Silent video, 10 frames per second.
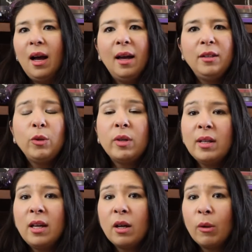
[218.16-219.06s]
you can
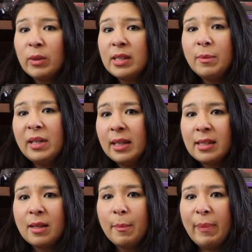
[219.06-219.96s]
hear when somebody
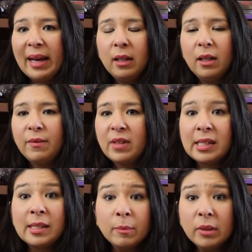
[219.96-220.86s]
hits the bell of the
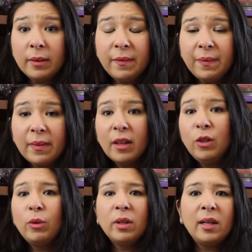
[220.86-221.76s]
cymbal,
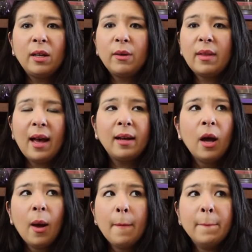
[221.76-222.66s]
you can hear
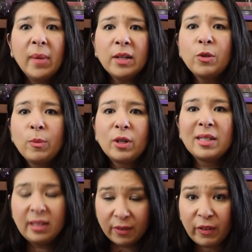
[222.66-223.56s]
that much
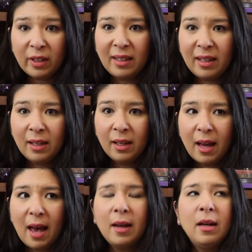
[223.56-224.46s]
more differently
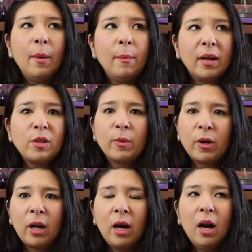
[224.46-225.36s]
and much
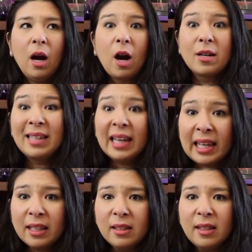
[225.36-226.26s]
more
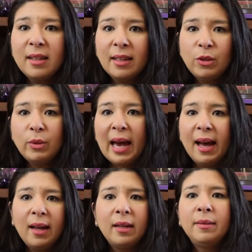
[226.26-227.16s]
articulately than you
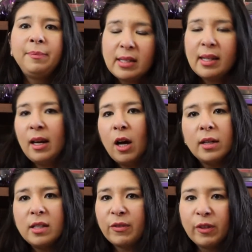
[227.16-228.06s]
can, say,
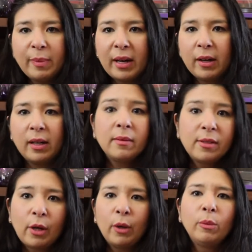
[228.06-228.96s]
on a different pairing.
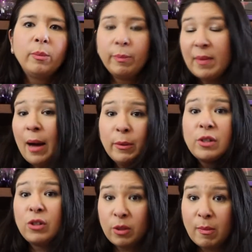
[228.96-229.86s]
So that
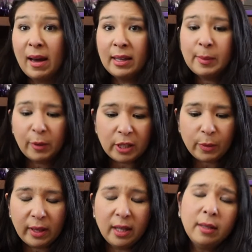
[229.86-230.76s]
was just my experience
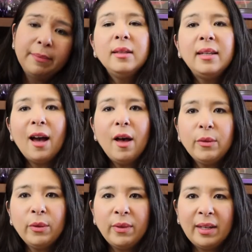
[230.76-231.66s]
with it. The
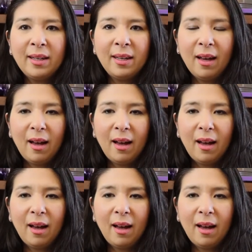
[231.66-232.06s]
other thing